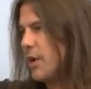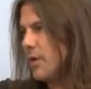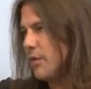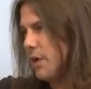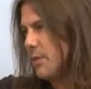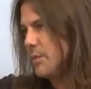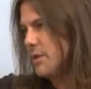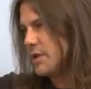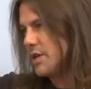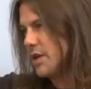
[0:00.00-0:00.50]

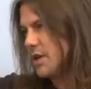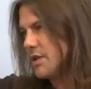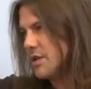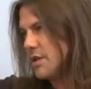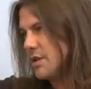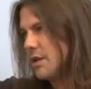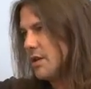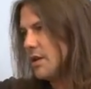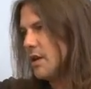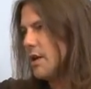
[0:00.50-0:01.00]
email
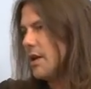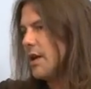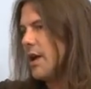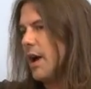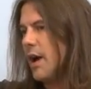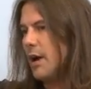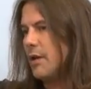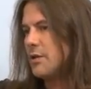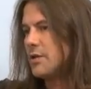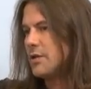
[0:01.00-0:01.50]
reputation,
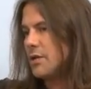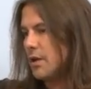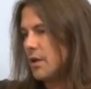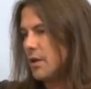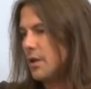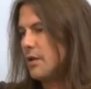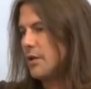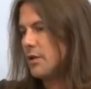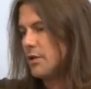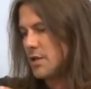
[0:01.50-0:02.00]
and
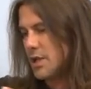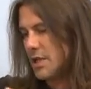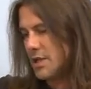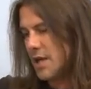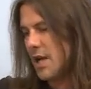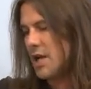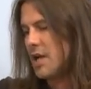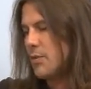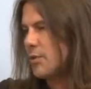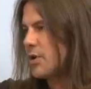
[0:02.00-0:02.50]

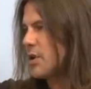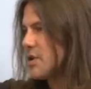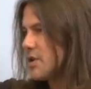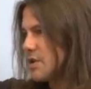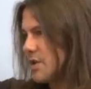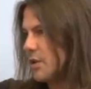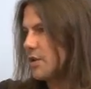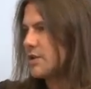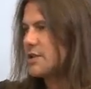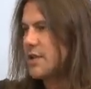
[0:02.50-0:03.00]
Titanium
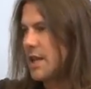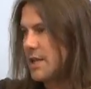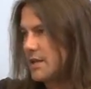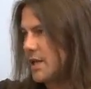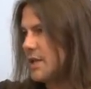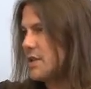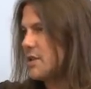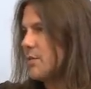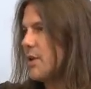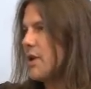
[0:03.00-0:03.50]
consults
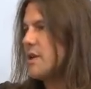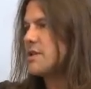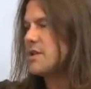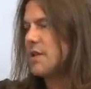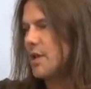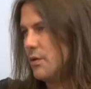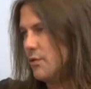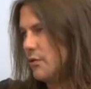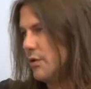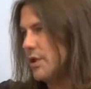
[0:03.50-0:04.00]
that
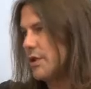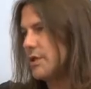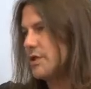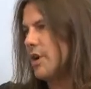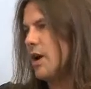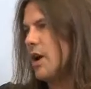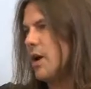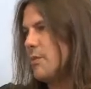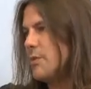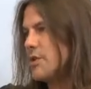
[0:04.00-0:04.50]
database in
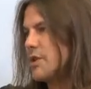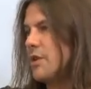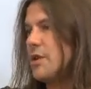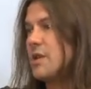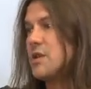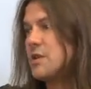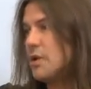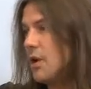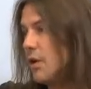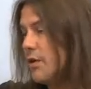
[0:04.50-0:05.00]
real time.
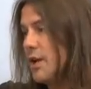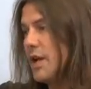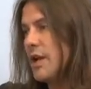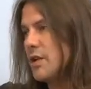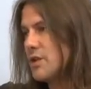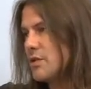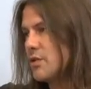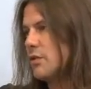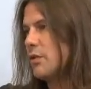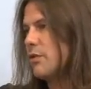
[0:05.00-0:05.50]
So there's no
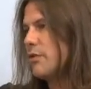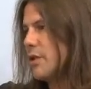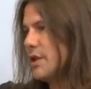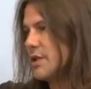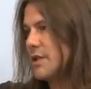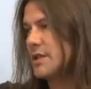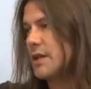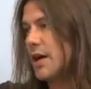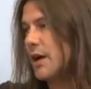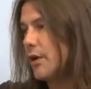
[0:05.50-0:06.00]
need at all
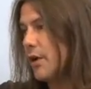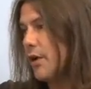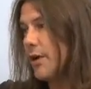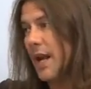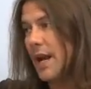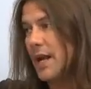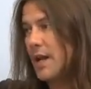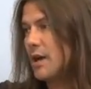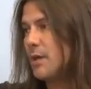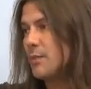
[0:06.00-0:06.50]
for it to
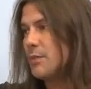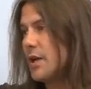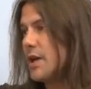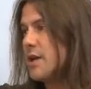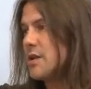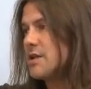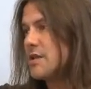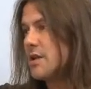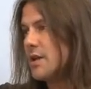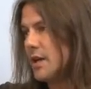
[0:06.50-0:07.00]
download any
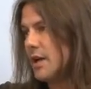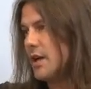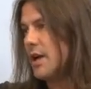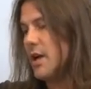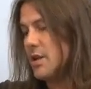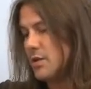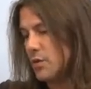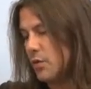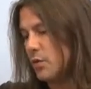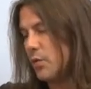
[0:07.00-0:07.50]
updates.
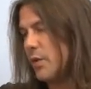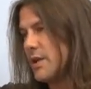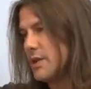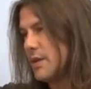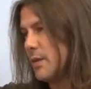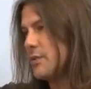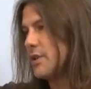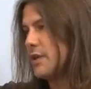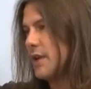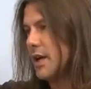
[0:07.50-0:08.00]
It's
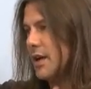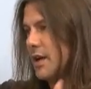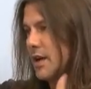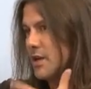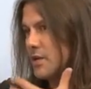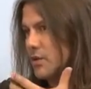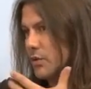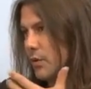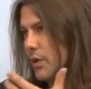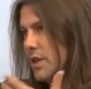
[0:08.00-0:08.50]
always up to
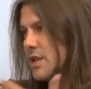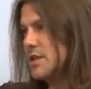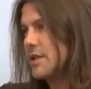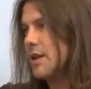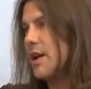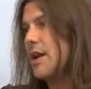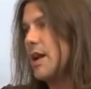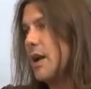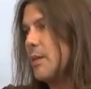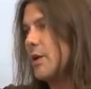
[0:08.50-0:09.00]
date, it's
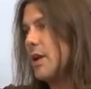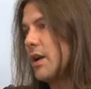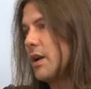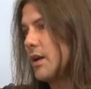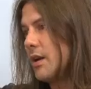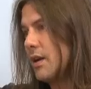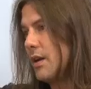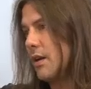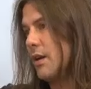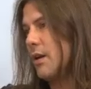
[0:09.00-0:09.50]
always
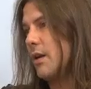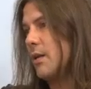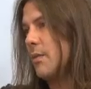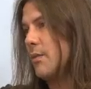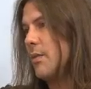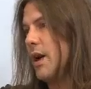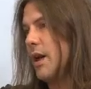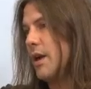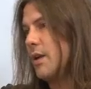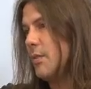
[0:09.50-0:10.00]
dynamic,
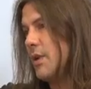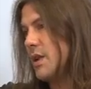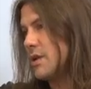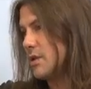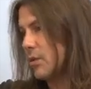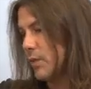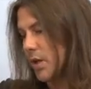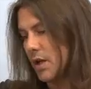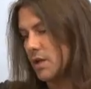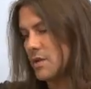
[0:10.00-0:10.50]
and it
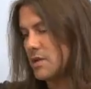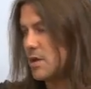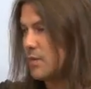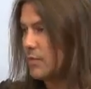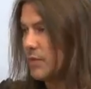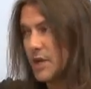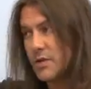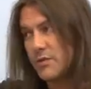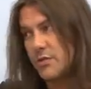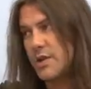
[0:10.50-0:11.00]
means that we
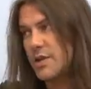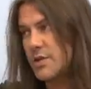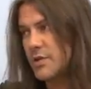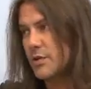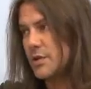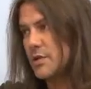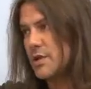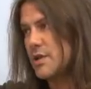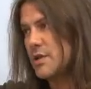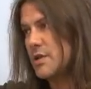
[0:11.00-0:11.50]
consume less
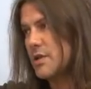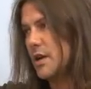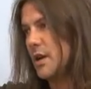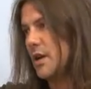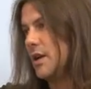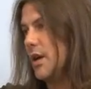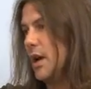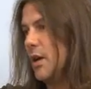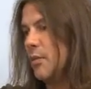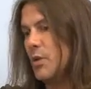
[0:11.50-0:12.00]

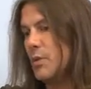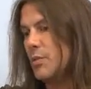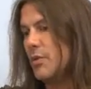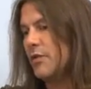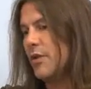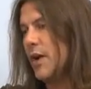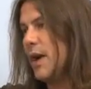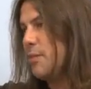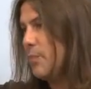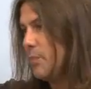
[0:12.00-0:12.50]
resources and
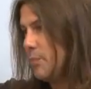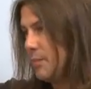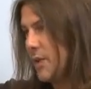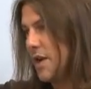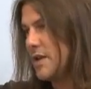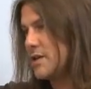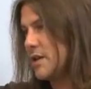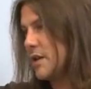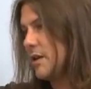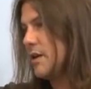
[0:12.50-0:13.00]
we provide
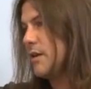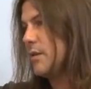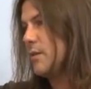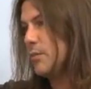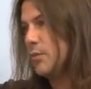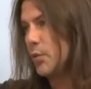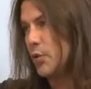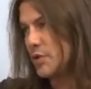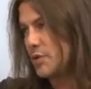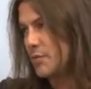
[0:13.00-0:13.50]
better,
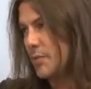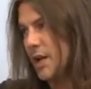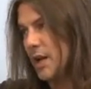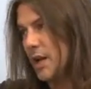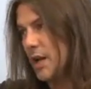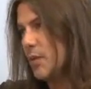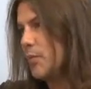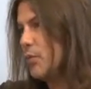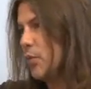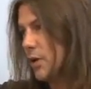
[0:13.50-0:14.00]
more
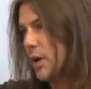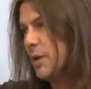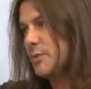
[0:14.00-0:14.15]
speedy,